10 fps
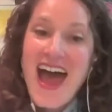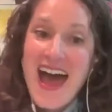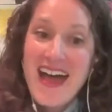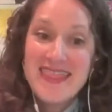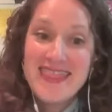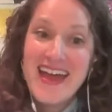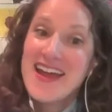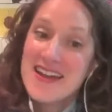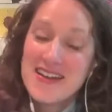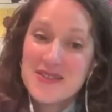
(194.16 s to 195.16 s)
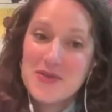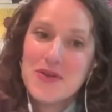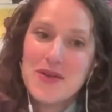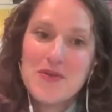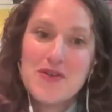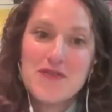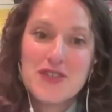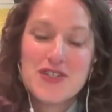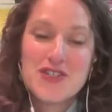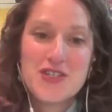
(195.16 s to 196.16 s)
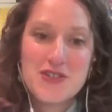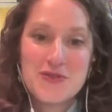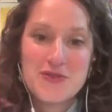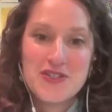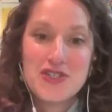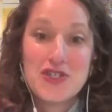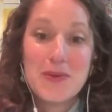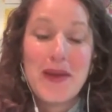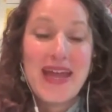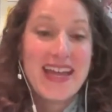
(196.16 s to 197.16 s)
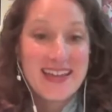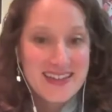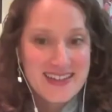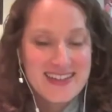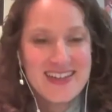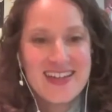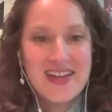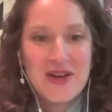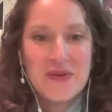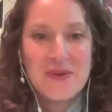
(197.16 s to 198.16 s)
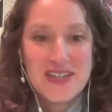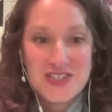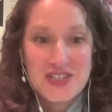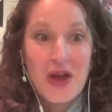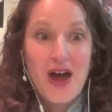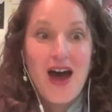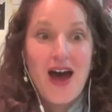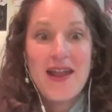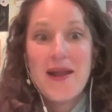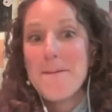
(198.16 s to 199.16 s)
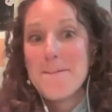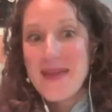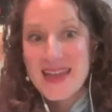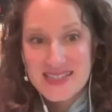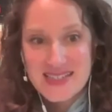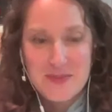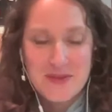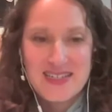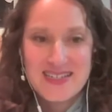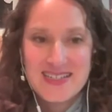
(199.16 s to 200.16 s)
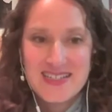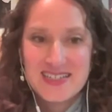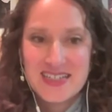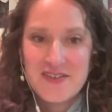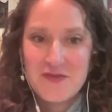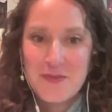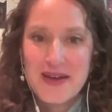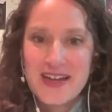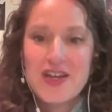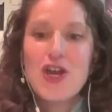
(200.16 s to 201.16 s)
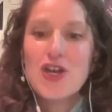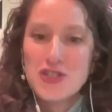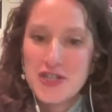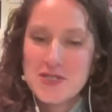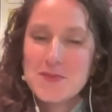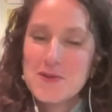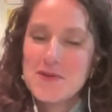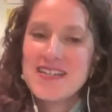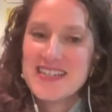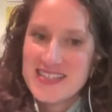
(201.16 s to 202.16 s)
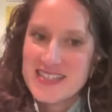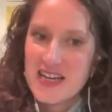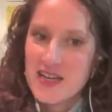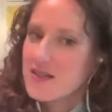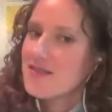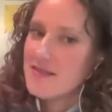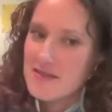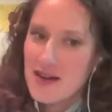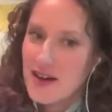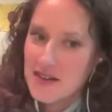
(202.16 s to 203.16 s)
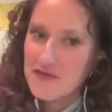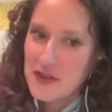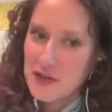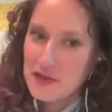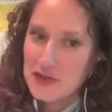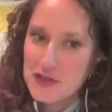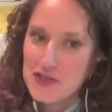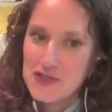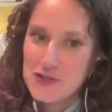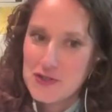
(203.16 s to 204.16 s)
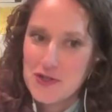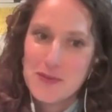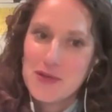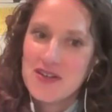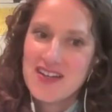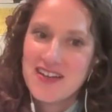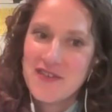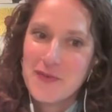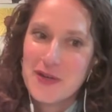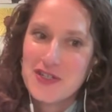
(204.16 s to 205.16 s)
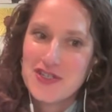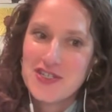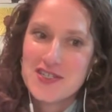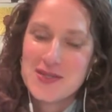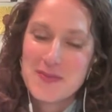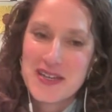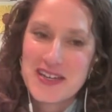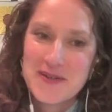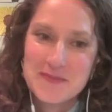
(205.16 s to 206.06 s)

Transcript: And then we moved to Japan, which an amazing place to live, but trust me when I say, not a very large Jewish community of which to speak.